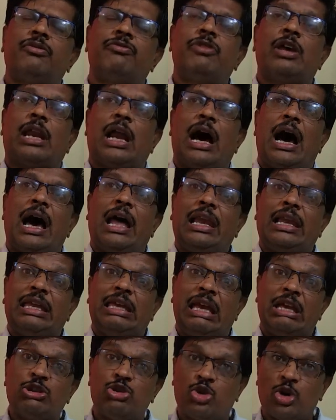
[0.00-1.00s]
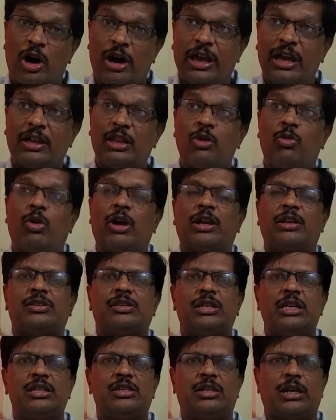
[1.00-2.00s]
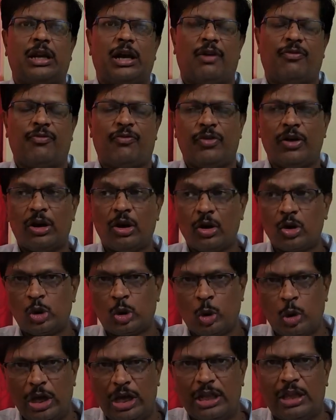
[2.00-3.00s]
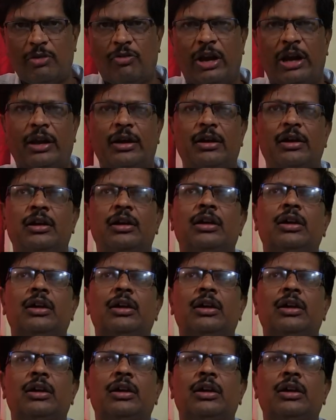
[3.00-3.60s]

We are all enjoying the works instead of doing the work.